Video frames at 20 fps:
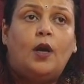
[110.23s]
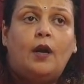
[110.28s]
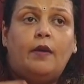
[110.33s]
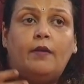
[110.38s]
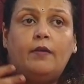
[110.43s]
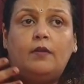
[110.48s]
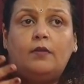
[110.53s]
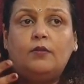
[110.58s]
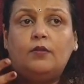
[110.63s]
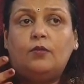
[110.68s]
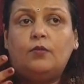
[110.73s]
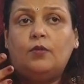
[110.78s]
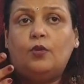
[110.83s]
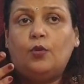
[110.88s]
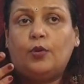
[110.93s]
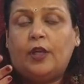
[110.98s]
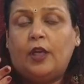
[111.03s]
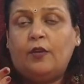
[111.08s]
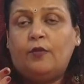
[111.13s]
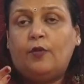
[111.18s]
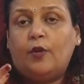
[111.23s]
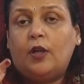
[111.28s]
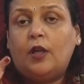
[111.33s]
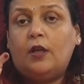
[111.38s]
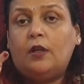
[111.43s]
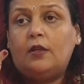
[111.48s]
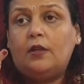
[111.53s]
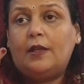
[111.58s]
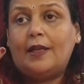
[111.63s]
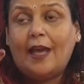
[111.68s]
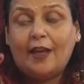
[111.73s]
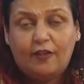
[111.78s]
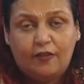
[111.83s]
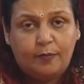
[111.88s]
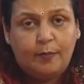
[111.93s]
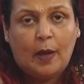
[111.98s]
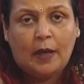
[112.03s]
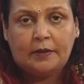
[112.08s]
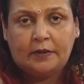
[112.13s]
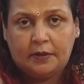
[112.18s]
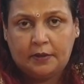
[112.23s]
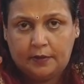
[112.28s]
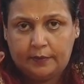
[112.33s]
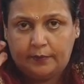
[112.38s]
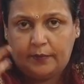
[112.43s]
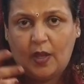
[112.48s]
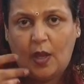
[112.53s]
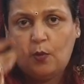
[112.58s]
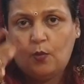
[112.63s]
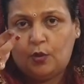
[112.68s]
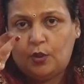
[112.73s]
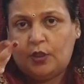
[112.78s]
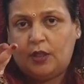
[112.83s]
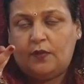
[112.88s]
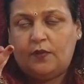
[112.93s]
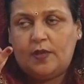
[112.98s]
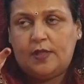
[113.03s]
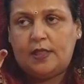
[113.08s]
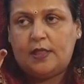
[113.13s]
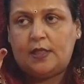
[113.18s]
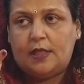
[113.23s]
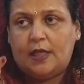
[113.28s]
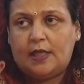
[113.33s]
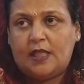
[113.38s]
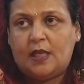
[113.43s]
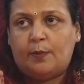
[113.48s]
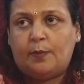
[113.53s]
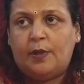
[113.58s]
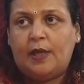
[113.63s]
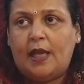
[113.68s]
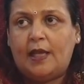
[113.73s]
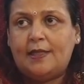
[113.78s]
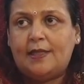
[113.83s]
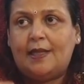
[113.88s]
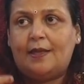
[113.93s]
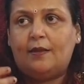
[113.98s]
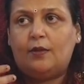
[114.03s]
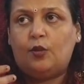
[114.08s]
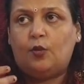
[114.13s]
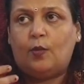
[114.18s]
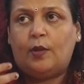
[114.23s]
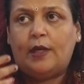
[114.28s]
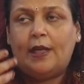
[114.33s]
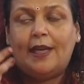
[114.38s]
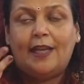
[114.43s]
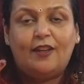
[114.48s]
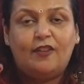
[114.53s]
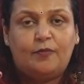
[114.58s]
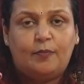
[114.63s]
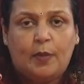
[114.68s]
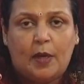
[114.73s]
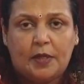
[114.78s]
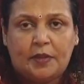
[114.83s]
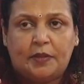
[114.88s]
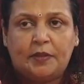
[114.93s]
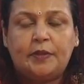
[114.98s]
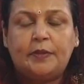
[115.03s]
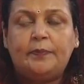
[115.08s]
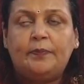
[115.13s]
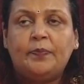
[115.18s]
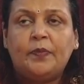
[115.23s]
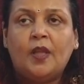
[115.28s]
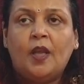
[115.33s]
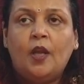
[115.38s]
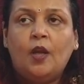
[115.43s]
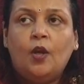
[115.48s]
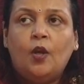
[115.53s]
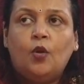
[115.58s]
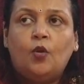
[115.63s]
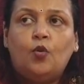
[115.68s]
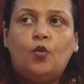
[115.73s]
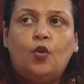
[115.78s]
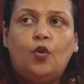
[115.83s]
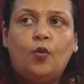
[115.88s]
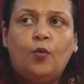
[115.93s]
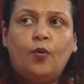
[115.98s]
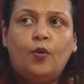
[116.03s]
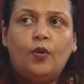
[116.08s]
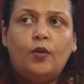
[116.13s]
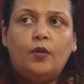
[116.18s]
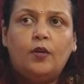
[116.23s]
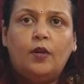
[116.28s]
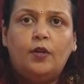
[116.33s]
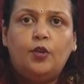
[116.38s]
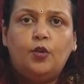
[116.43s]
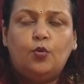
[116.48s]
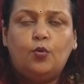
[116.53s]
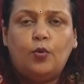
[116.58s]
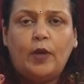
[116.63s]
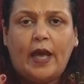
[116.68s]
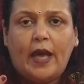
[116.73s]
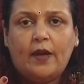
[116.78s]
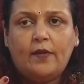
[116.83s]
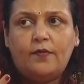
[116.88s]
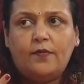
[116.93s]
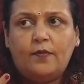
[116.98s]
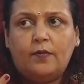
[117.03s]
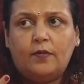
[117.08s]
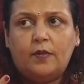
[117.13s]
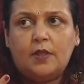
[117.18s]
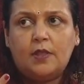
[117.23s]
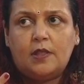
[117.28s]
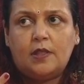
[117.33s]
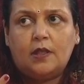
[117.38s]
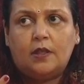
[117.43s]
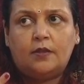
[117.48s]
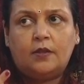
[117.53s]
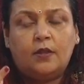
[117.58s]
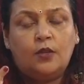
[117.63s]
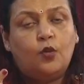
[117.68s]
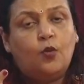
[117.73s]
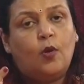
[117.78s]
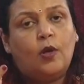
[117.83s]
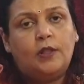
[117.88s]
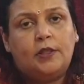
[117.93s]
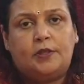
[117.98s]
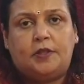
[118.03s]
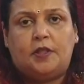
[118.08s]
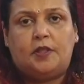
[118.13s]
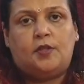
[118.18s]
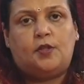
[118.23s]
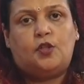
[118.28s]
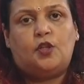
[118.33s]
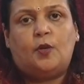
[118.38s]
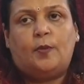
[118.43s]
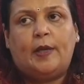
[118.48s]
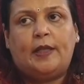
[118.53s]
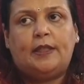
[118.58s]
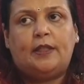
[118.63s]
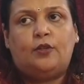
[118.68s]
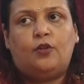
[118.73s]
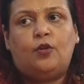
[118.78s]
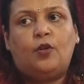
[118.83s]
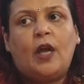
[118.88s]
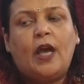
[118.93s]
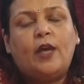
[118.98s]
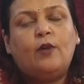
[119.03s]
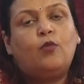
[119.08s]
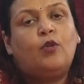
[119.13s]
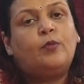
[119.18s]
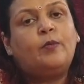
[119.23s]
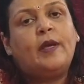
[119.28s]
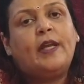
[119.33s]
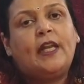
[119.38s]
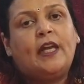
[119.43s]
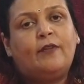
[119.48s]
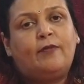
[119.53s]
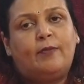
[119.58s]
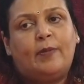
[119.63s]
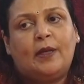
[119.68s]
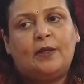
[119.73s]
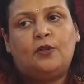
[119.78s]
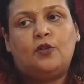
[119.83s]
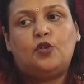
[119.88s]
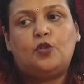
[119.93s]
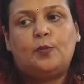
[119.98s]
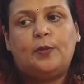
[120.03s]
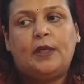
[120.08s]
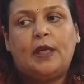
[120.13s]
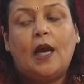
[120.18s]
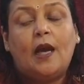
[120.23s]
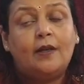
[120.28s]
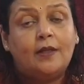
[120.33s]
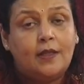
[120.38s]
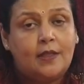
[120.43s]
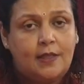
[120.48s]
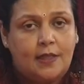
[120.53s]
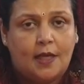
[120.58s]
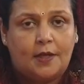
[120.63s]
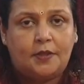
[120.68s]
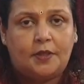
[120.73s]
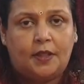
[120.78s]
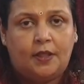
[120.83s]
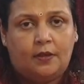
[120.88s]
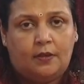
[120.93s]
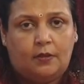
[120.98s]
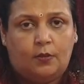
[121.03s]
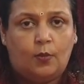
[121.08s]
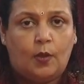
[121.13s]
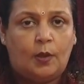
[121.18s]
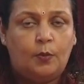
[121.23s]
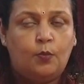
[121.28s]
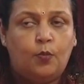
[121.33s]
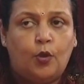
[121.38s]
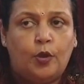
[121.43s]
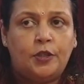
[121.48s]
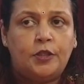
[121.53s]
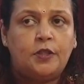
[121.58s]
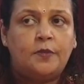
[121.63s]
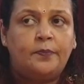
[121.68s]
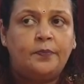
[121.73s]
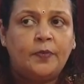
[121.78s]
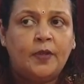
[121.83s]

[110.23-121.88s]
are looking for a life partner, I want to give this as an example. You want a life partner who you have certain qualities in your mind that I want my life partner to be understanding, 1 point,